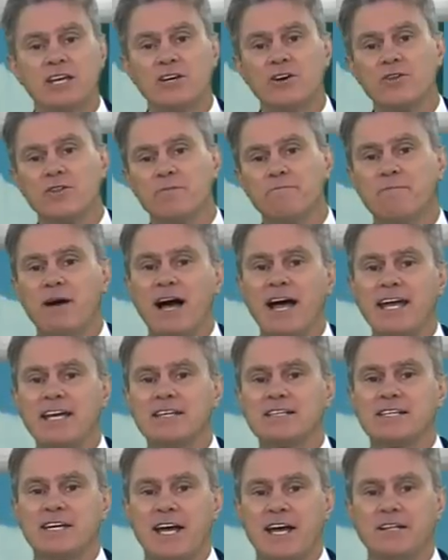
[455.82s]
You know, the
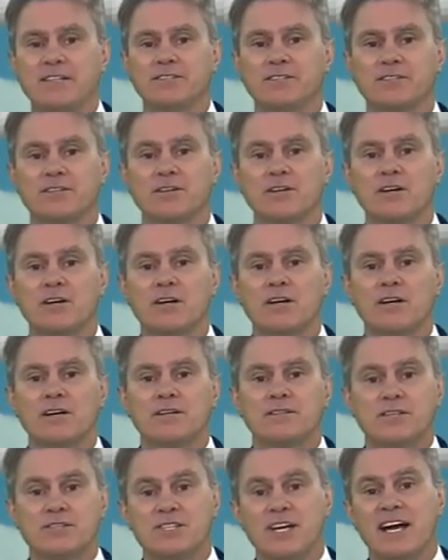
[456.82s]
Mayan calendar,
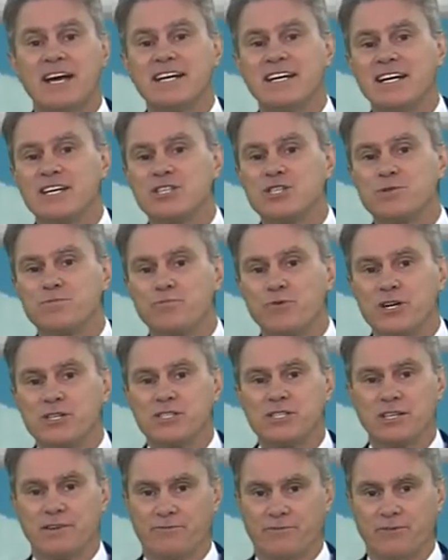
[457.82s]
designed
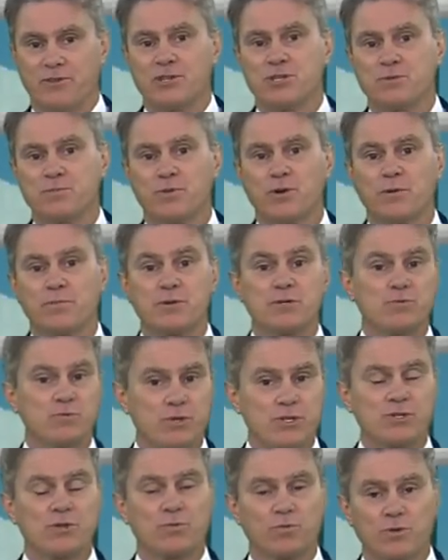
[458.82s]
expressly for this purpose,
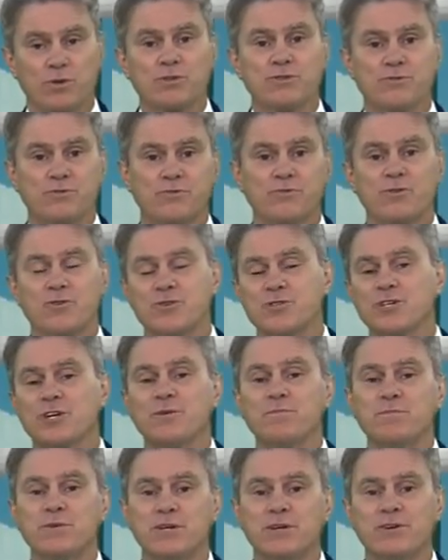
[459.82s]
was the world's first
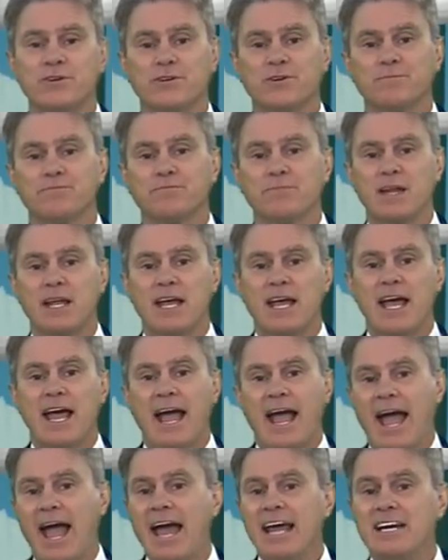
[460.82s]
computer.
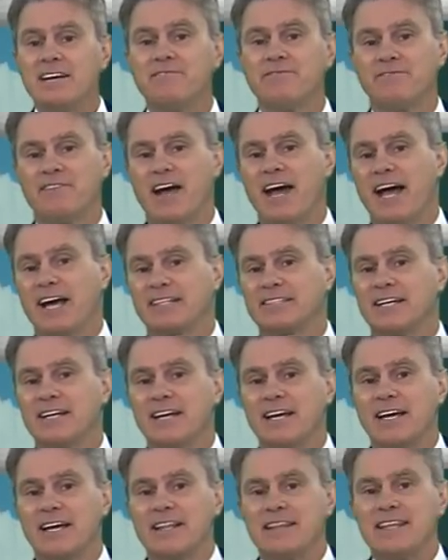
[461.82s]
And in fact,
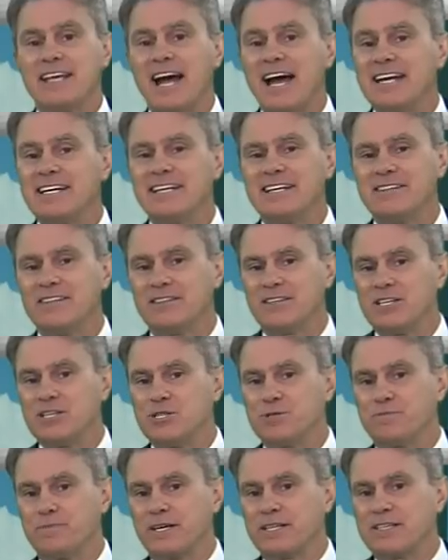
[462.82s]
the idea that
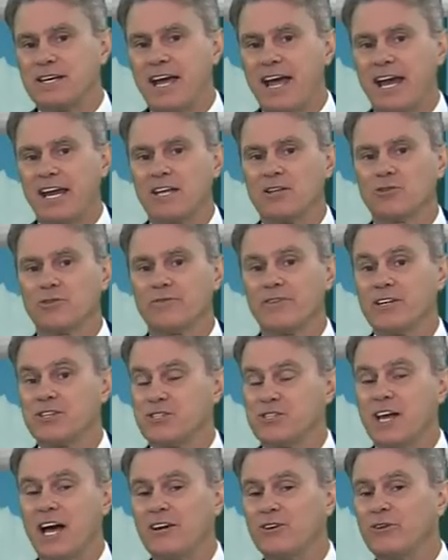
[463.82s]
these spectacular
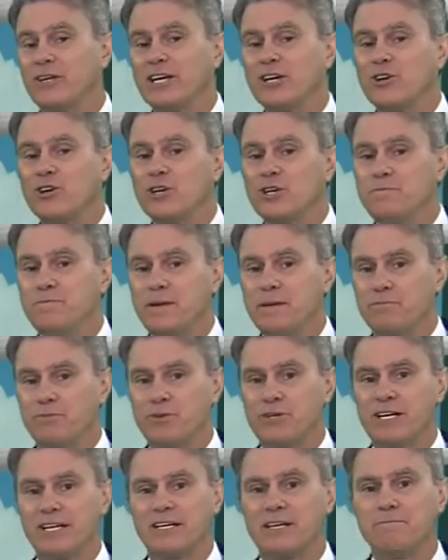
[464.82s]
events not only could be
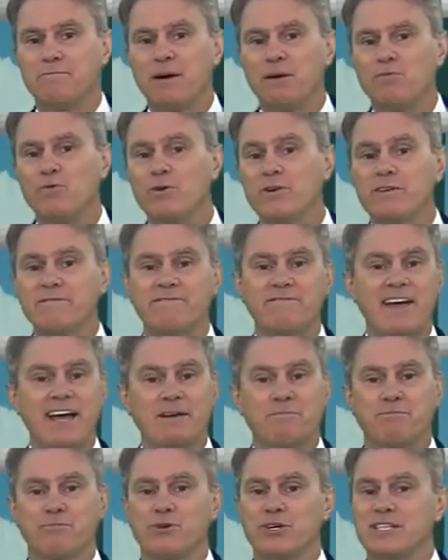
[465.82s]
predicted, but were in
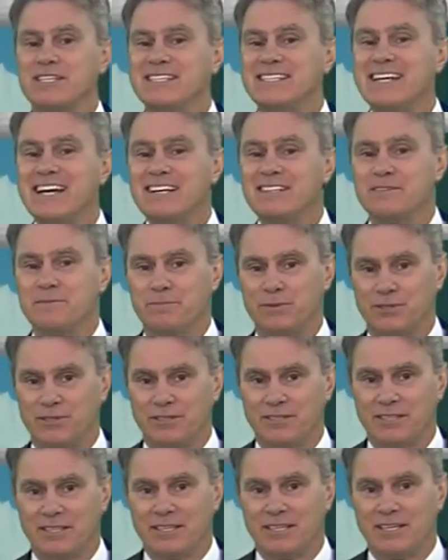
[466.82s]
fact predictable,